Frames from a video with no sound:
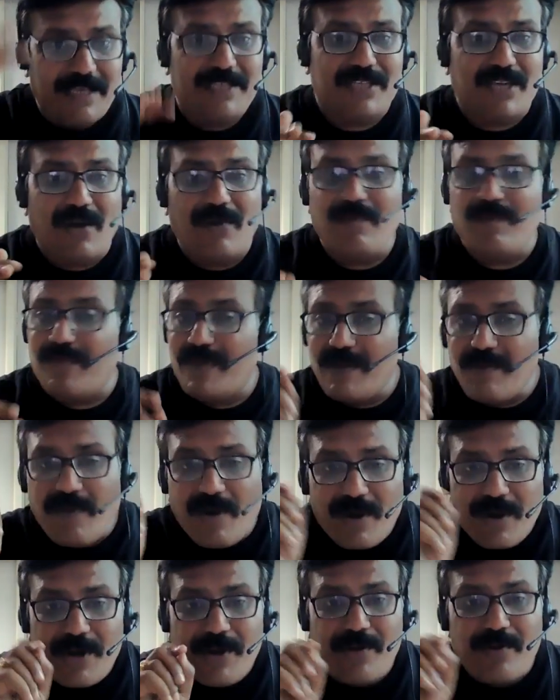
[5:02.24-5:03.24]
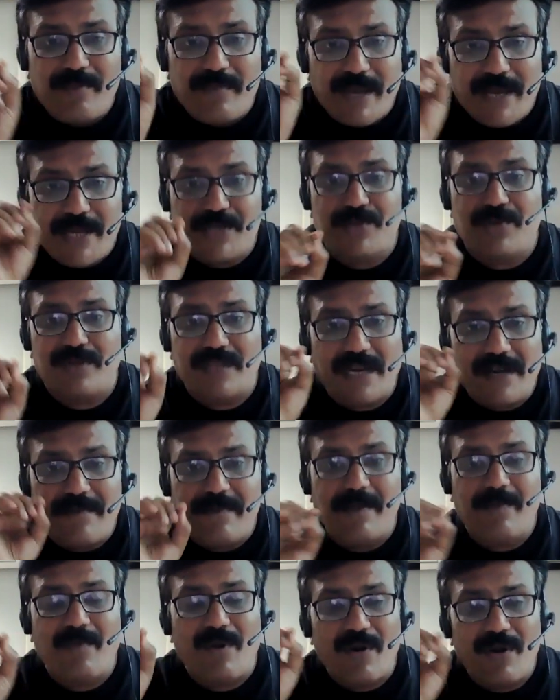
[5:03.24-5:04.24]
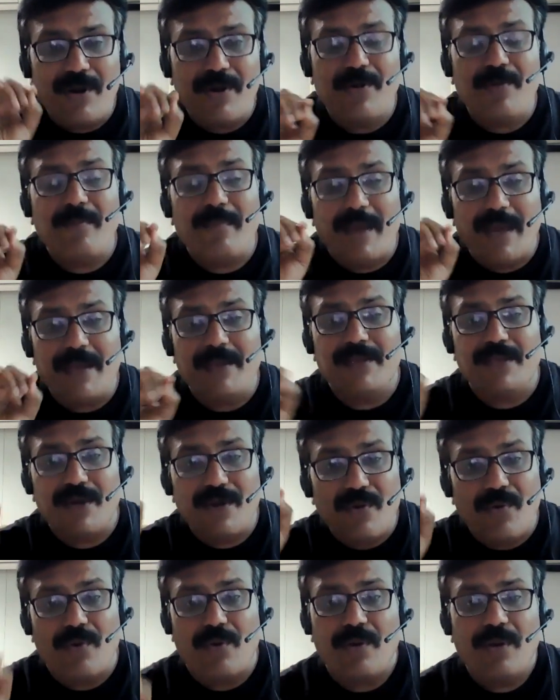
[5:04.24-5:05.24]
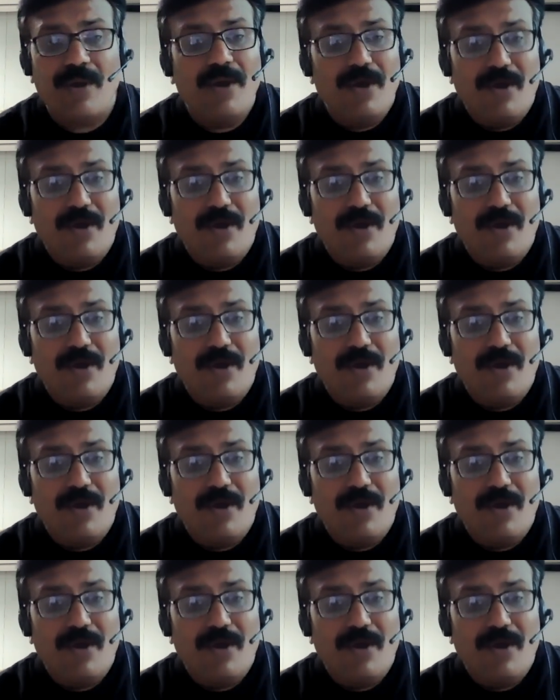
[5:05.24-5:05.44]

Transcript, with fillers: is down, we wanted to make sure that we wanted to make the node